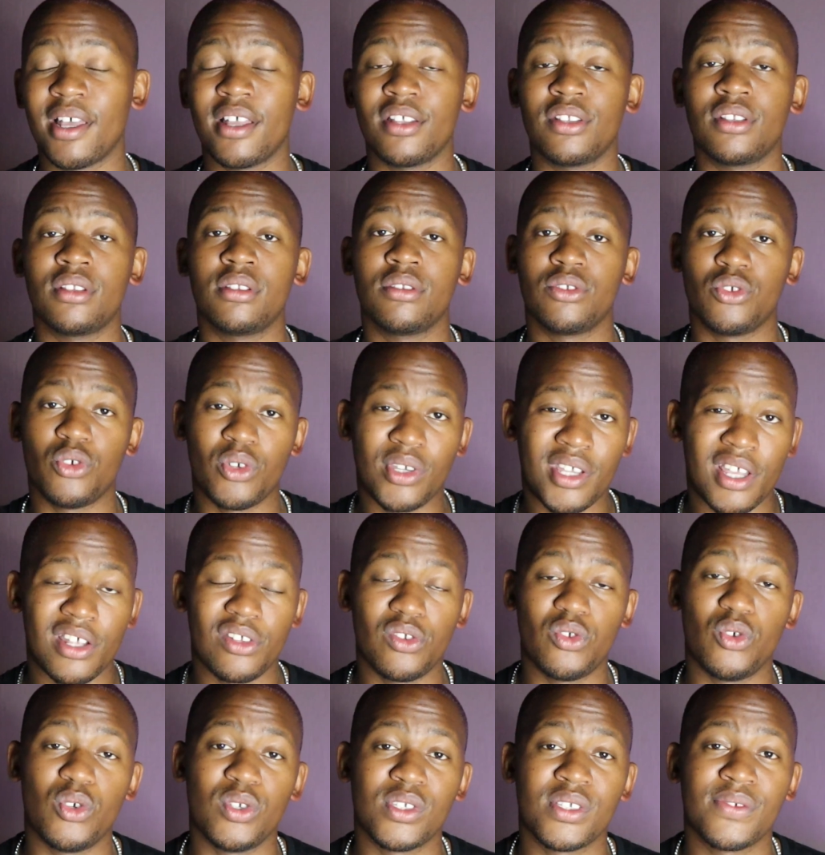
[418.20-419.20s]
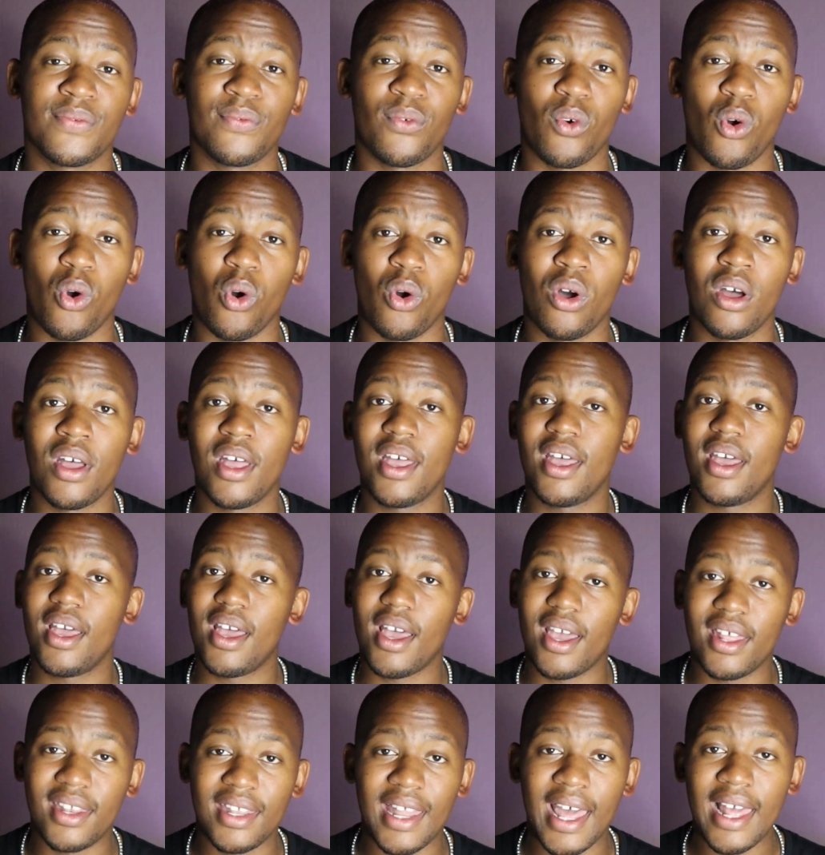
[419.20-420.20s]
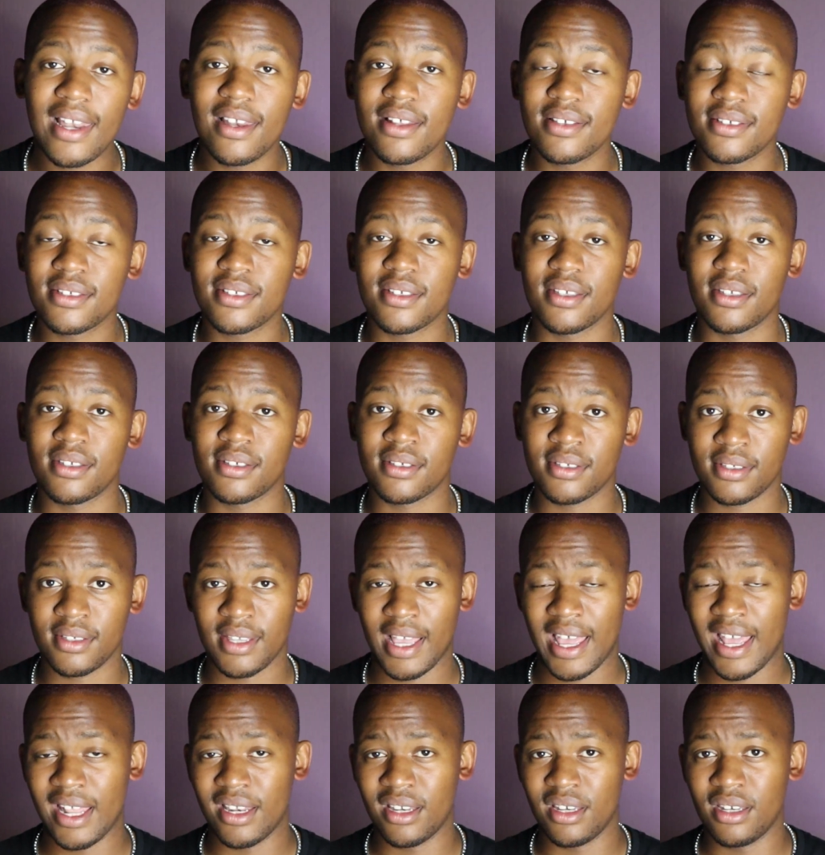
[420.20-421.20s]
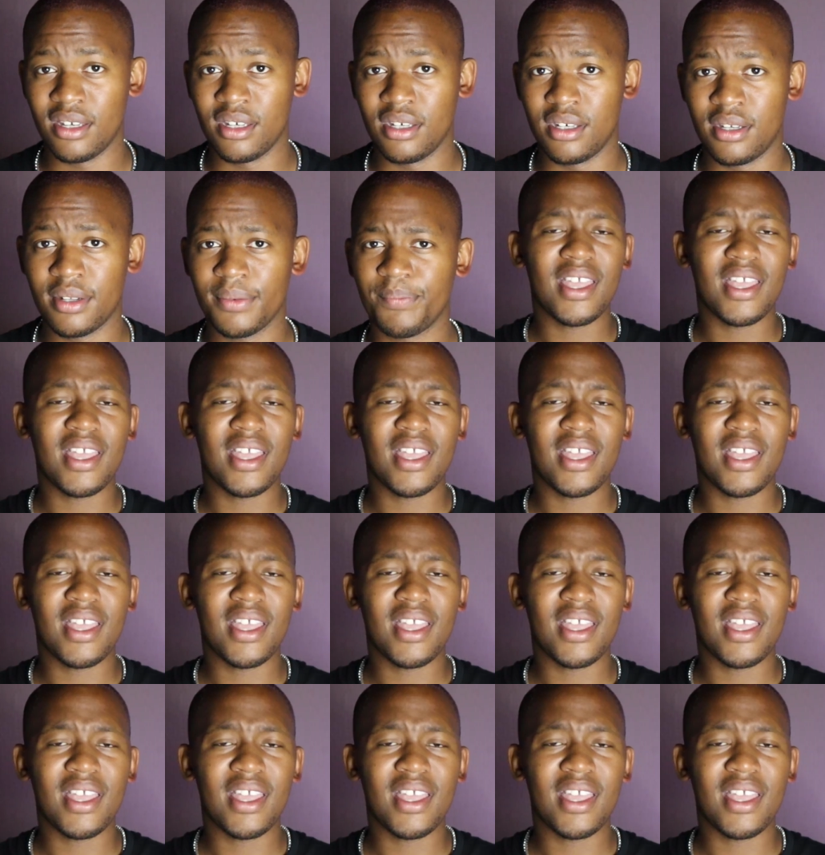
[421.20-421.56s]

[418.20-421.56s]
that you can use for analysis. And